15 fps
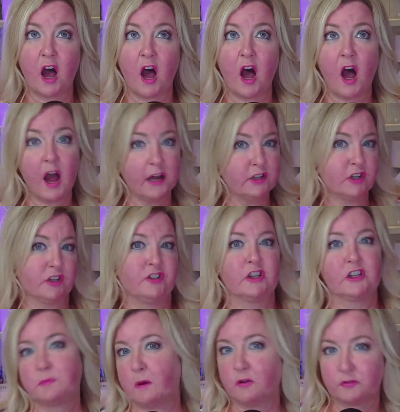I just
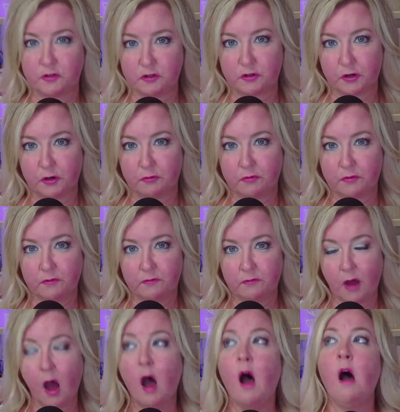exposed the truth.
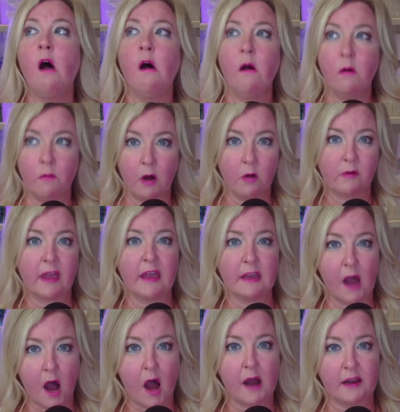Oh, okay,
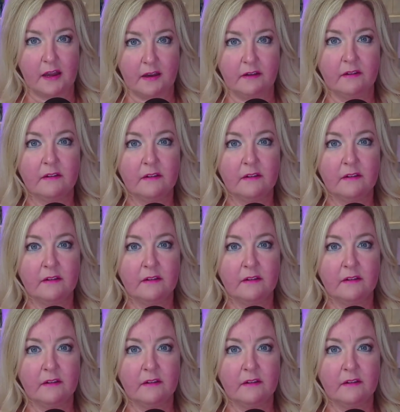got it.